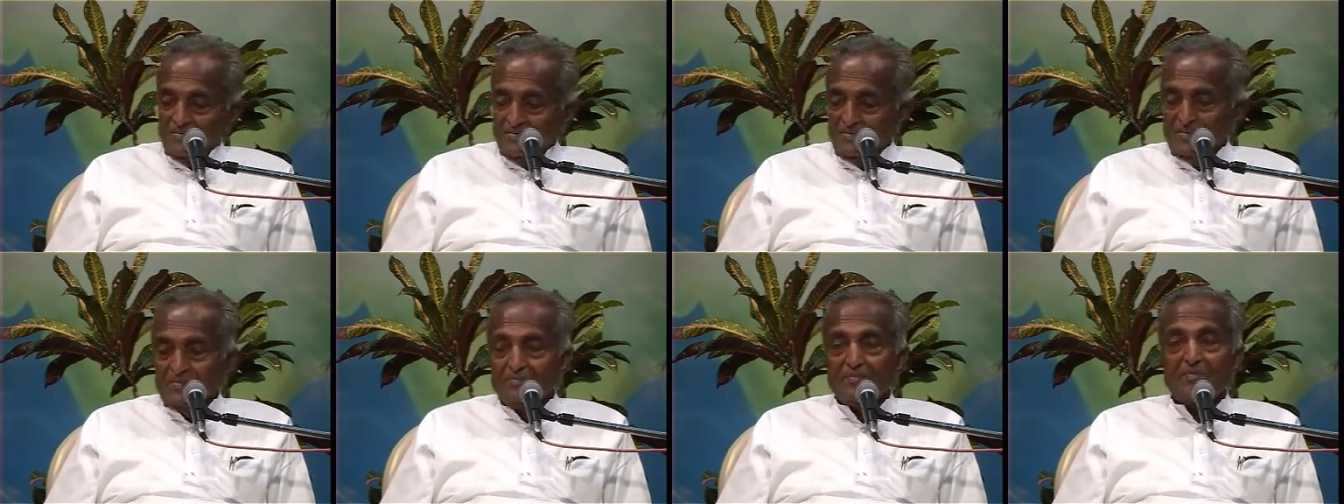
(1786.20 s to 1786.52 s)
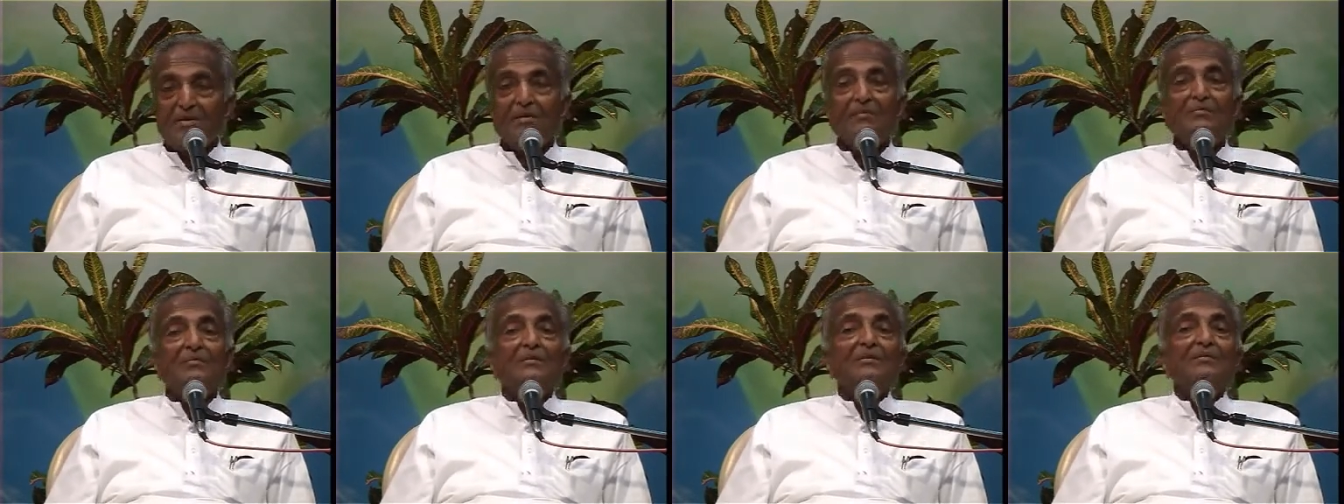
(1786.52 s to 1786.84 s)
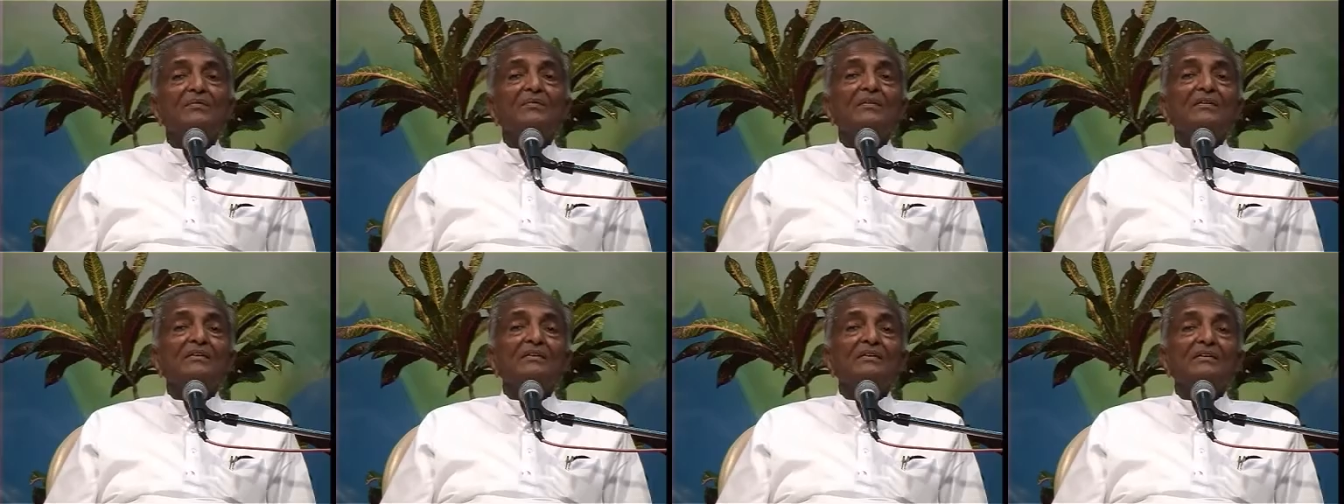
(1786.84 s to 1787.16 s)
Brahma
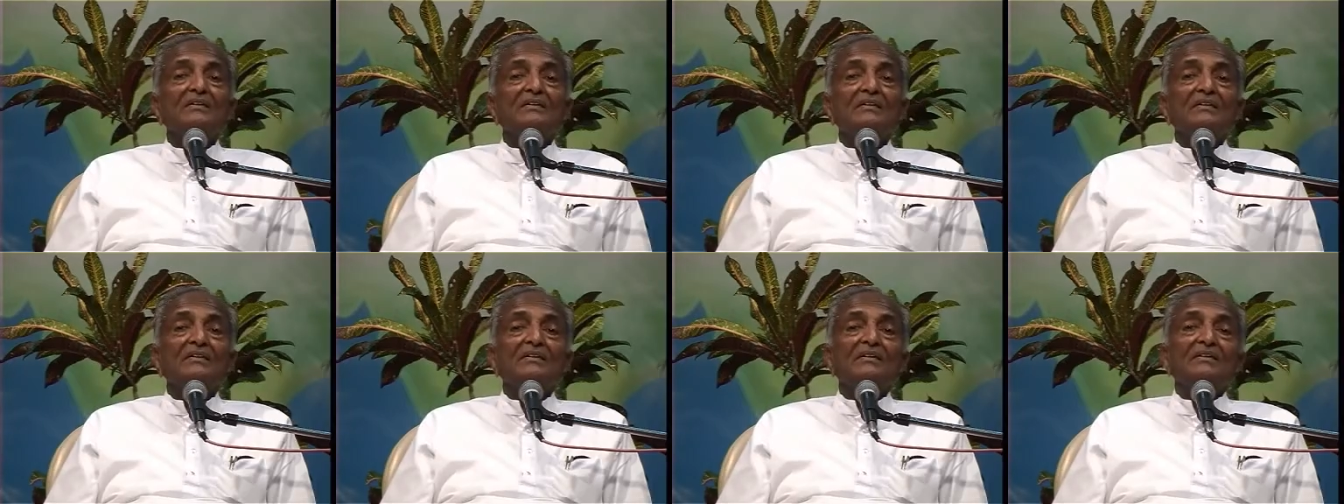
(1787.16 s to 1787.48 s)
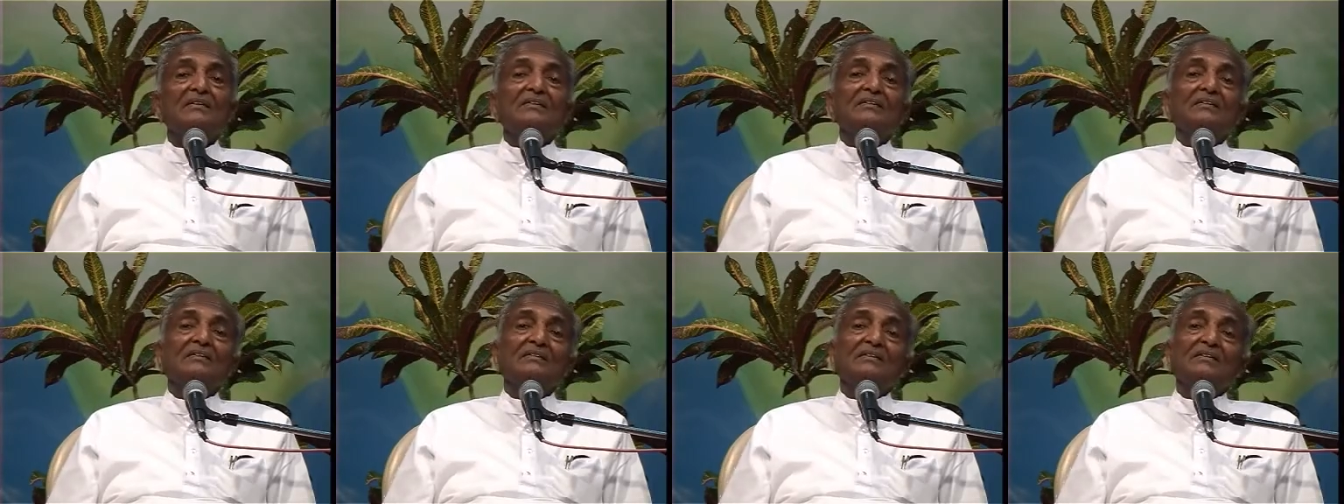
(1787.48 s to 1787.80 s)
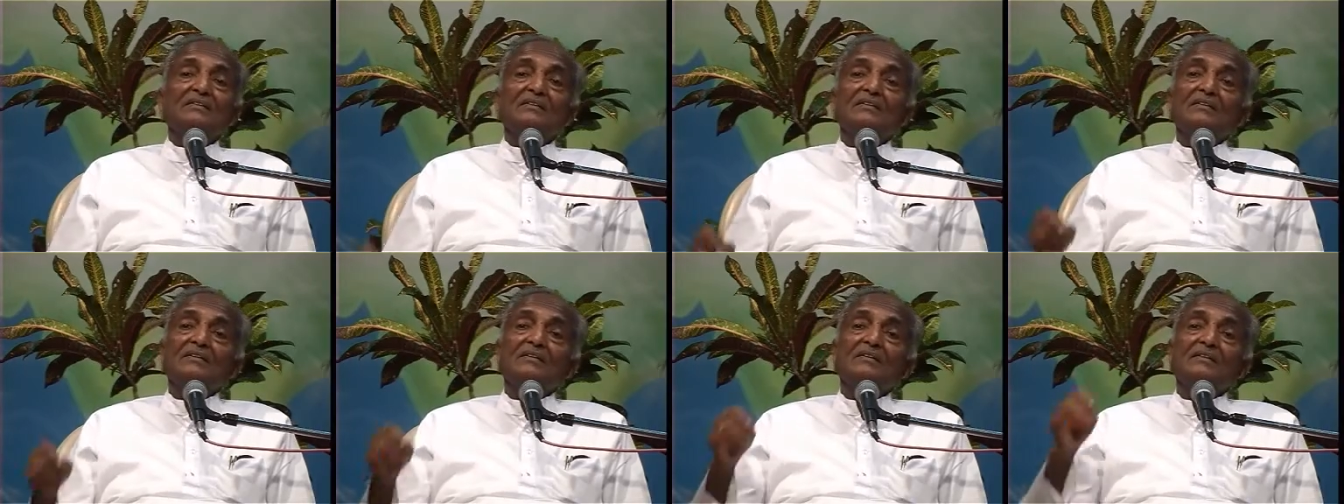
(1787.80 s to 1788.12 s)
Baba dedicated
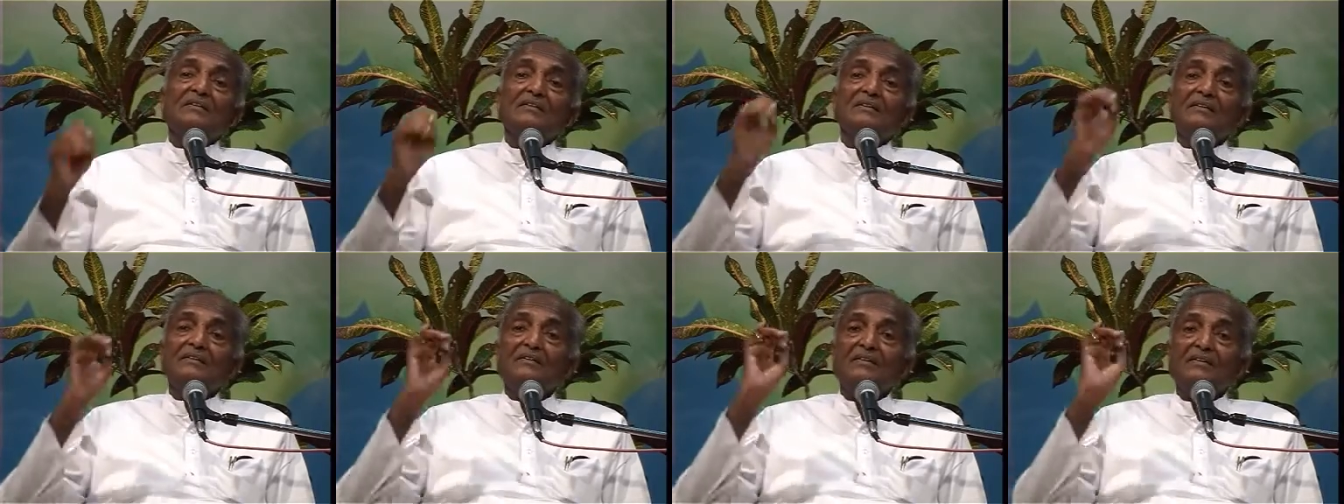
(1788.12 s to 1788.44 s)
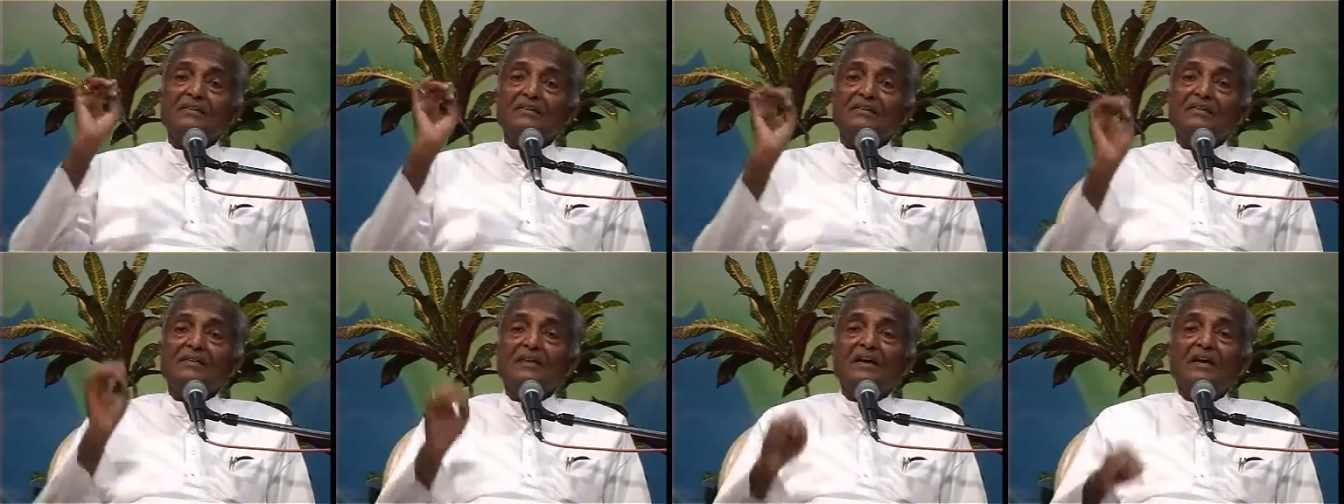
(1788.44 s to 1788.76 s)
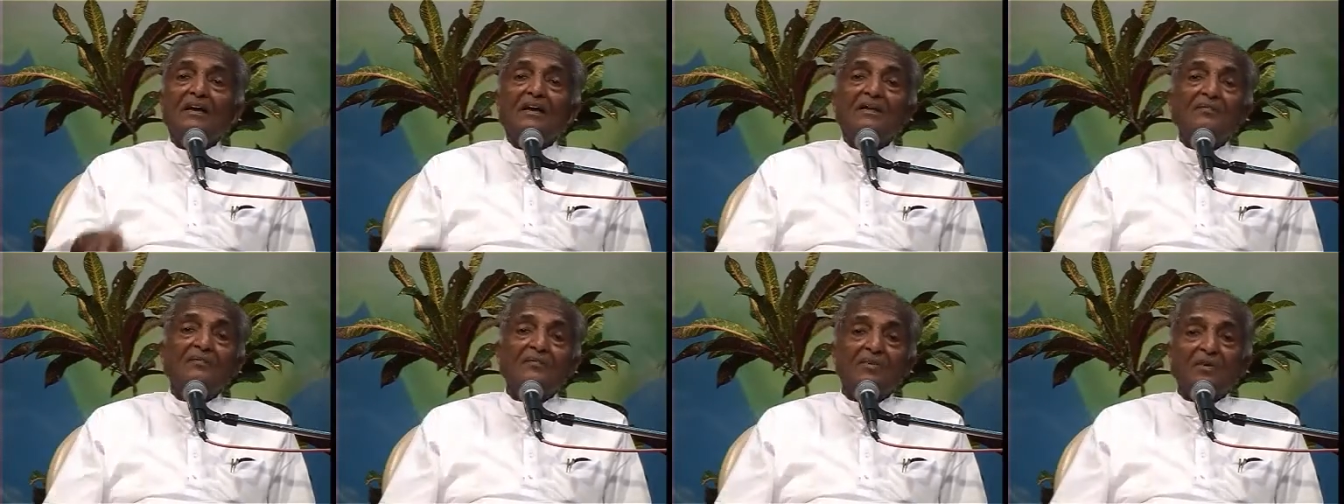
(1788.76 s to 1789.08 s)
his
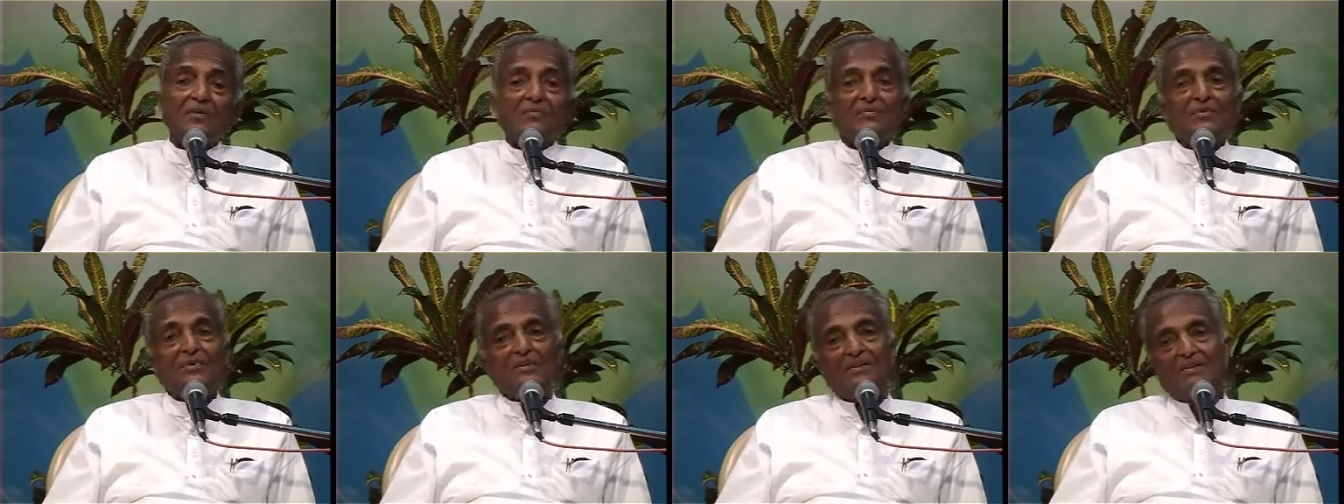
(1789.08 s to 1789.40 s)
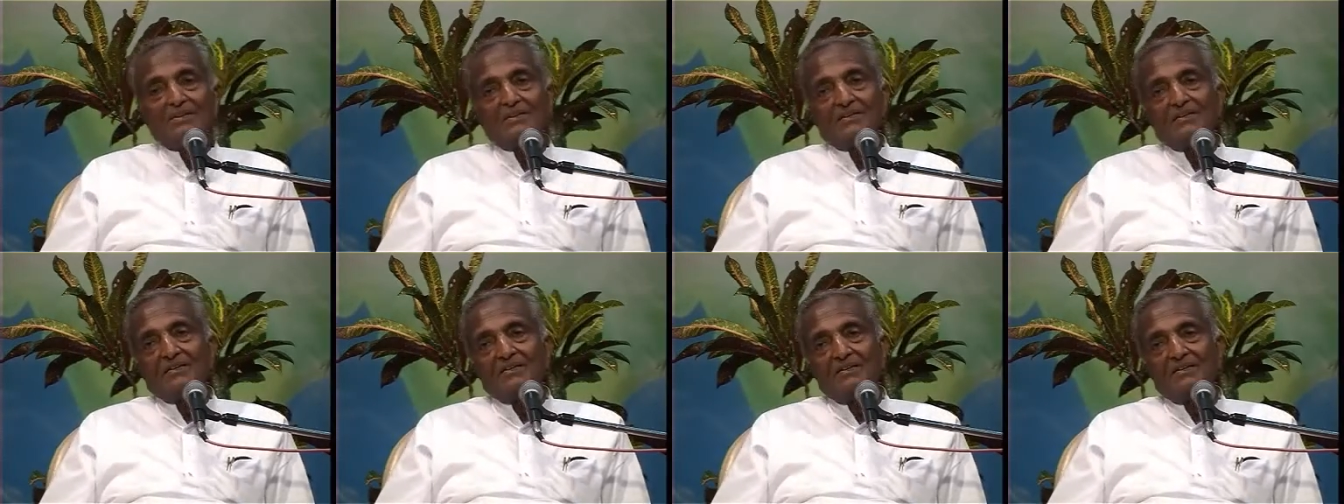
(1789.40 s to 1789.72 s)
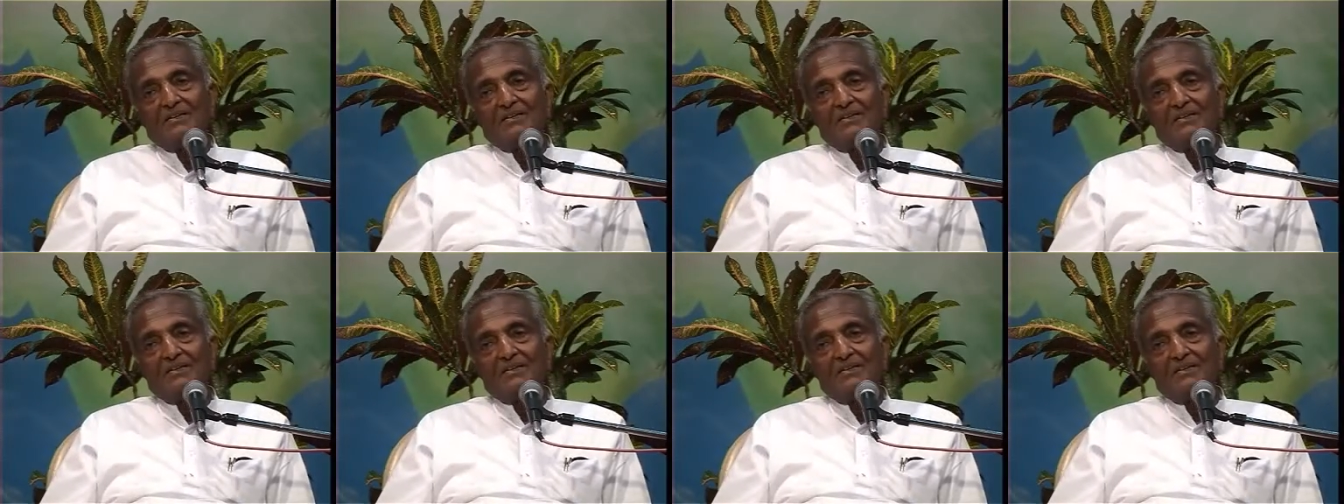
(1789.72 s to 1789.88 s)
entire property